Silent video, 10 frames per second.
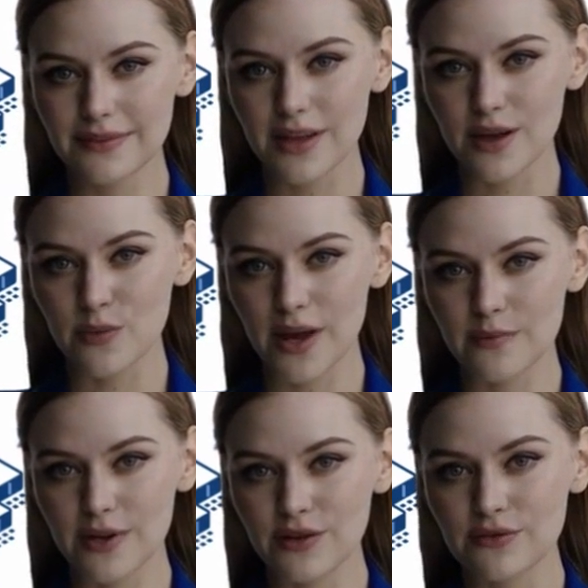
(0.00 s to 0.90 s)
A web
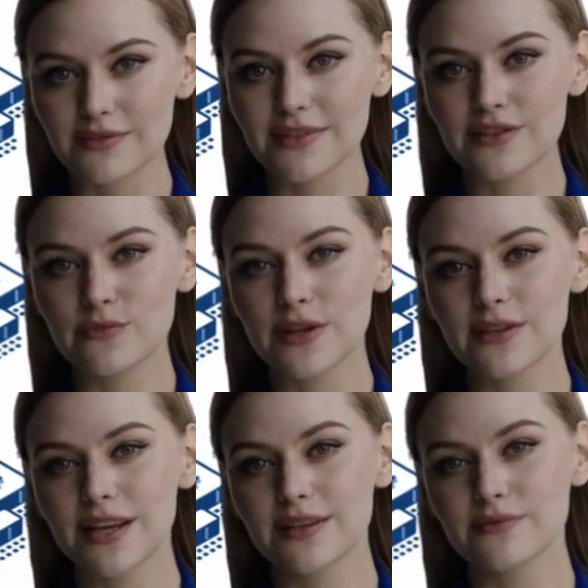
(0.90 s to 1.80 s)
host is where
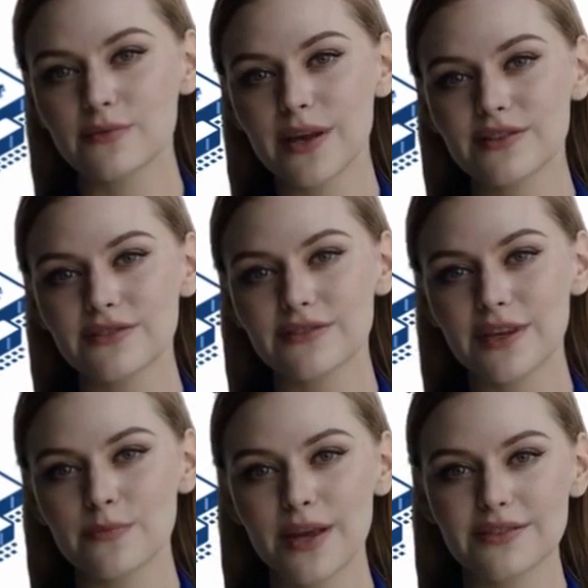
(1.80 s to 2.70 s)
the information
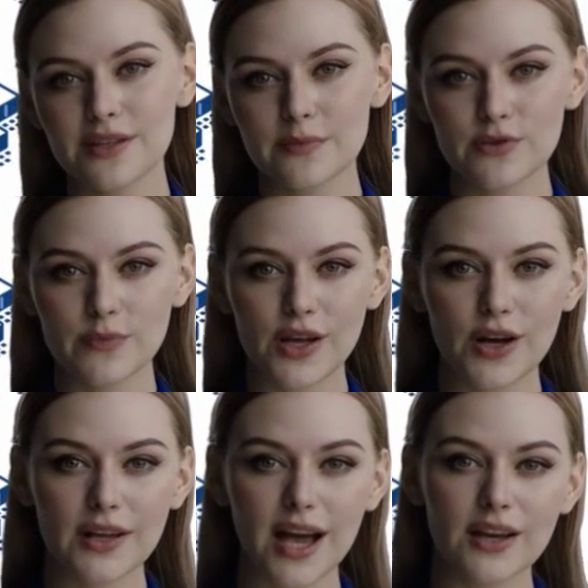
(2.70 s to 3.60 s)
that makes up your
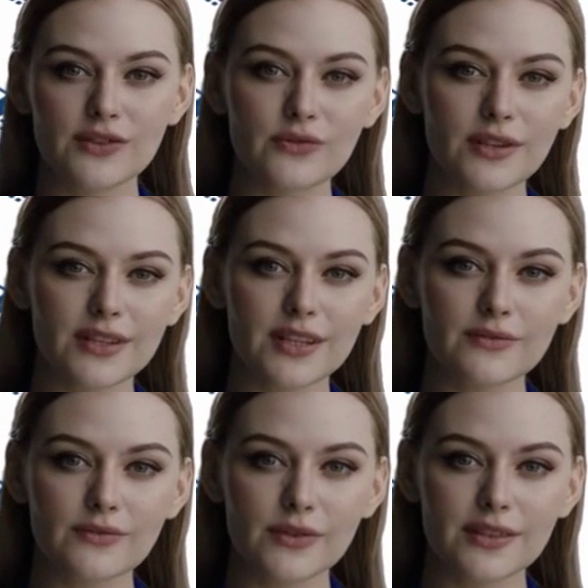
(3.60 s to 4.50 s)
blog actually
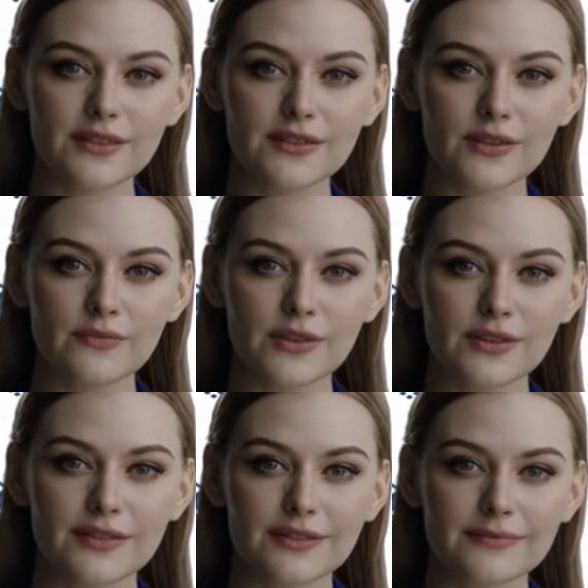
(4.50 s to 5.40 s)
lives within
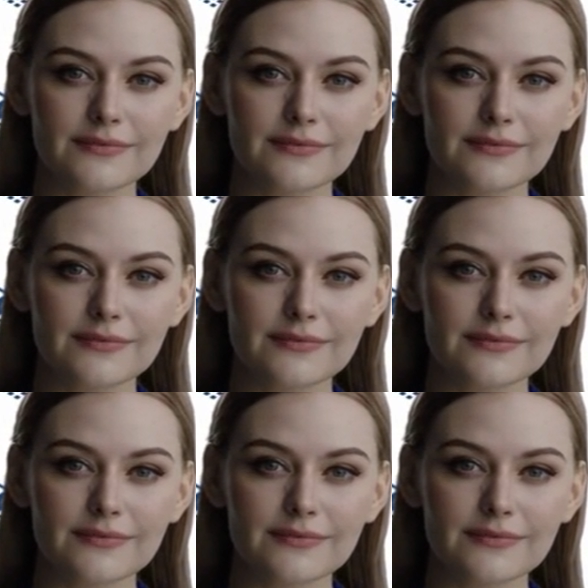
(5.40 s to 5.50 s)
servers.